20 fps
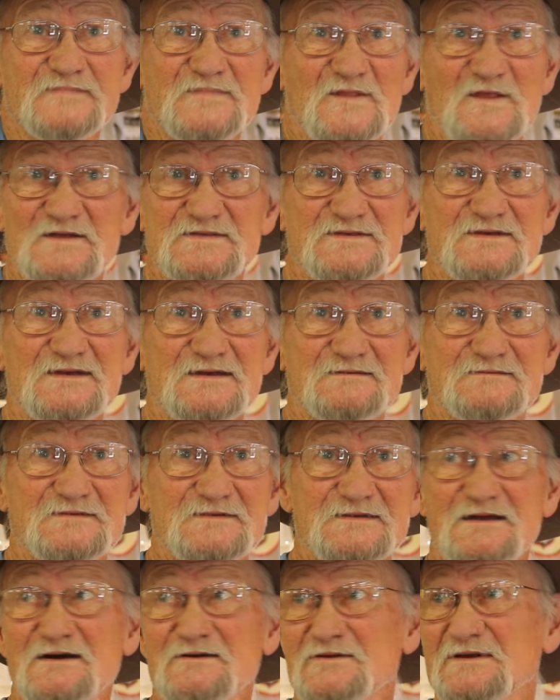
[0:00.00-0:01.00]
That's it.
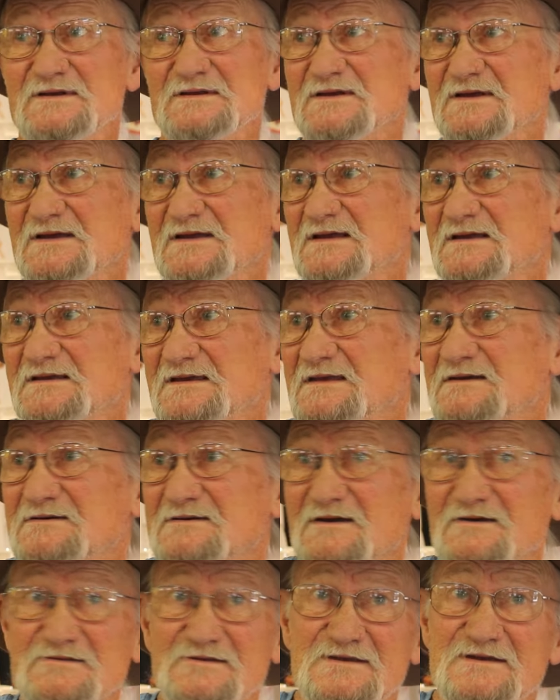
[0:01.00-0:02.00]
In
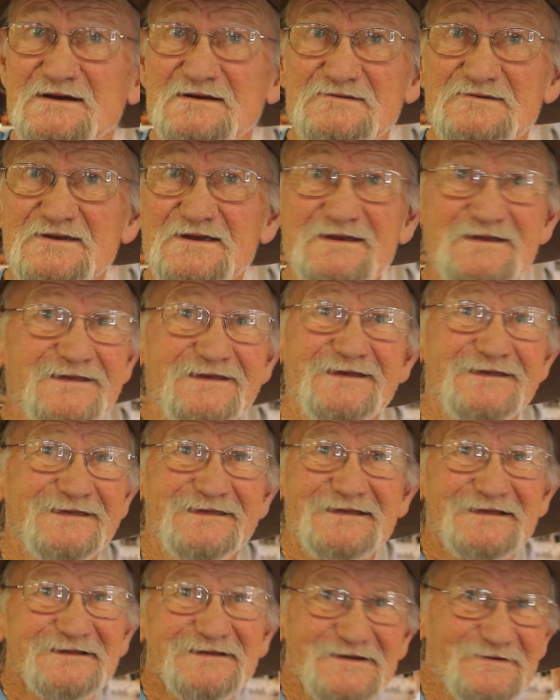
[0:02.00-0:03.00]
another country,
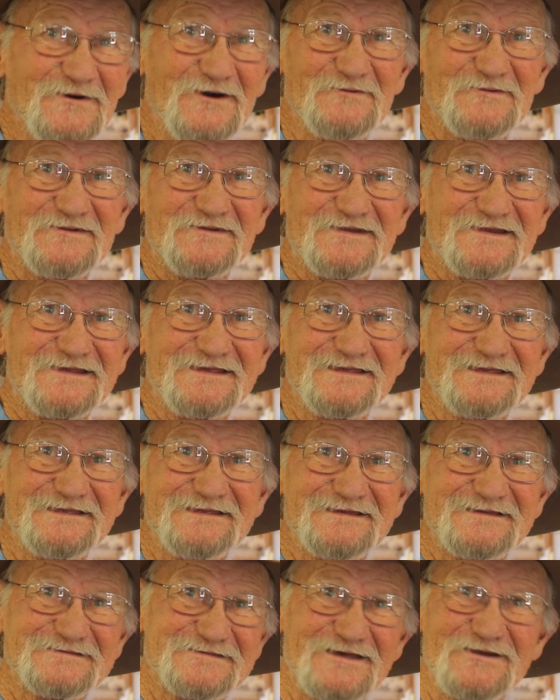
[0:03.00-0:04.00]
come on,
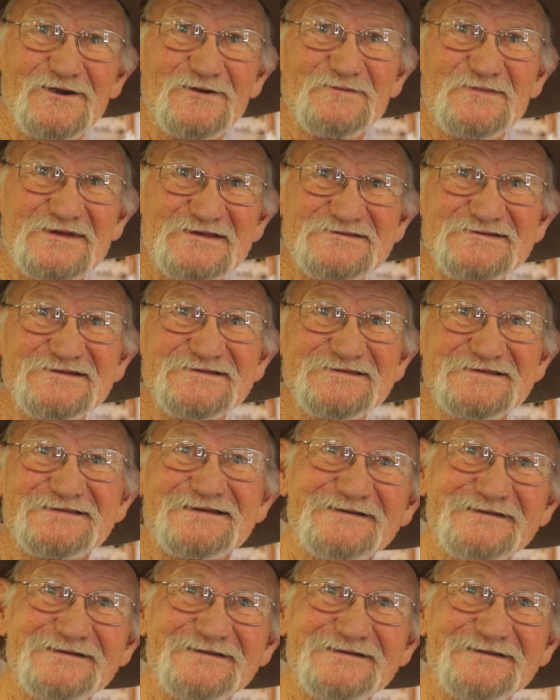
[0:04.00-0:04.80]
is that our business?